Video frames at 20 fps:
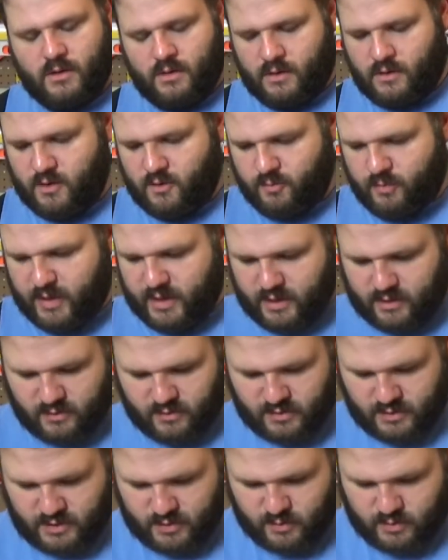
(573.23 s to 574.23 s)
Oh man,
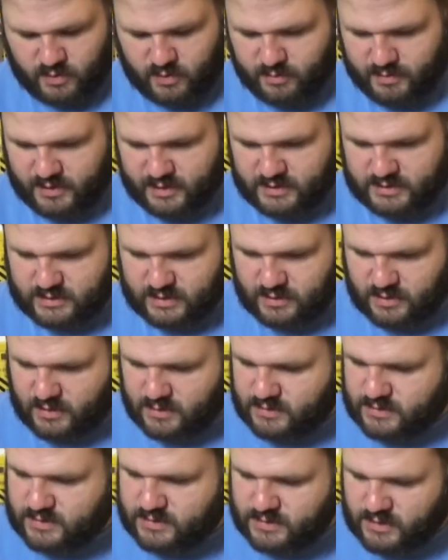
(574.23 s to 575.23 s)
good thing we're replacing
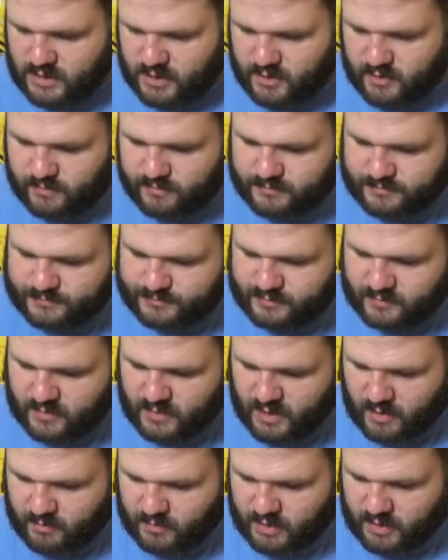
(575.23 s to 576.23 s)
this. So,
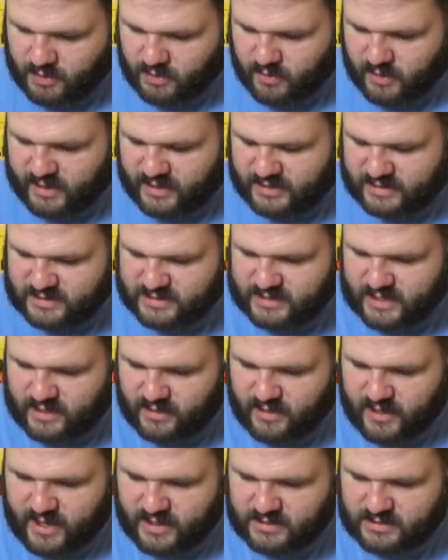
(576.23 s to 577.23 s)
I'm going to go ahead and set
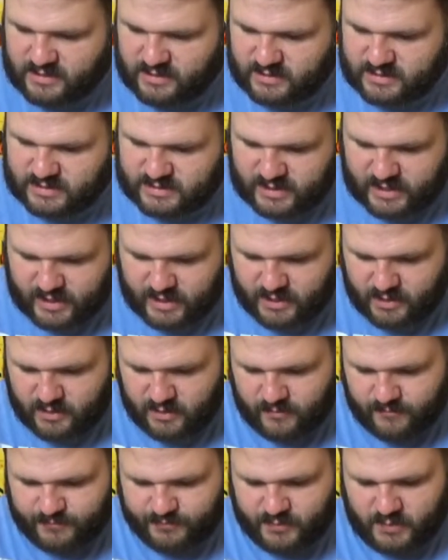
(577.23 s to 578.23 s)
that to the
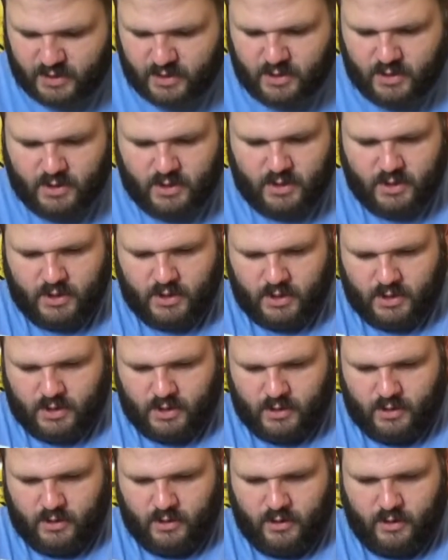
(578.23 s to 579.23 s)
side.
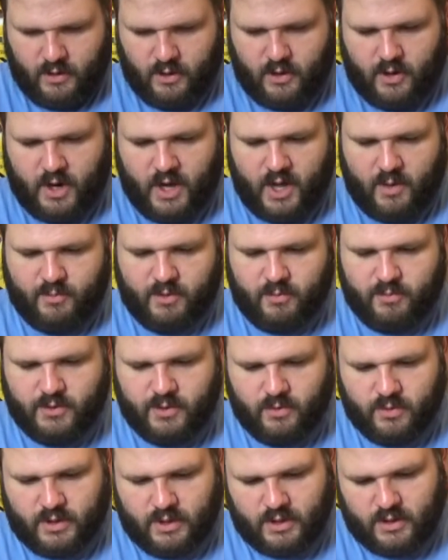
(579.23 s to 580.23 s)
Our hop-up
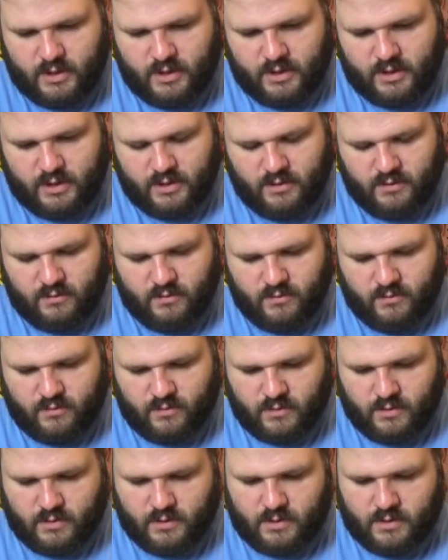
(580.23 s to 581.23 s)
unit
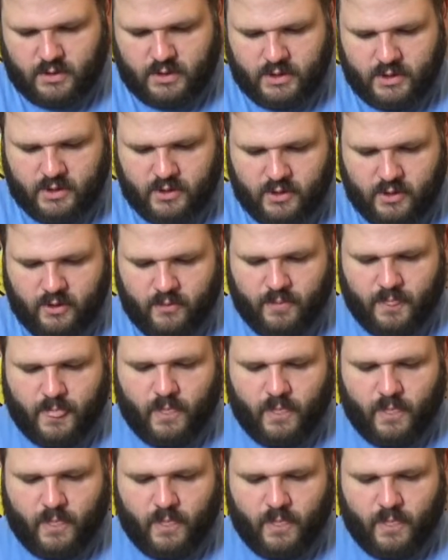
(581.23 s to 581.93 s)
is clear.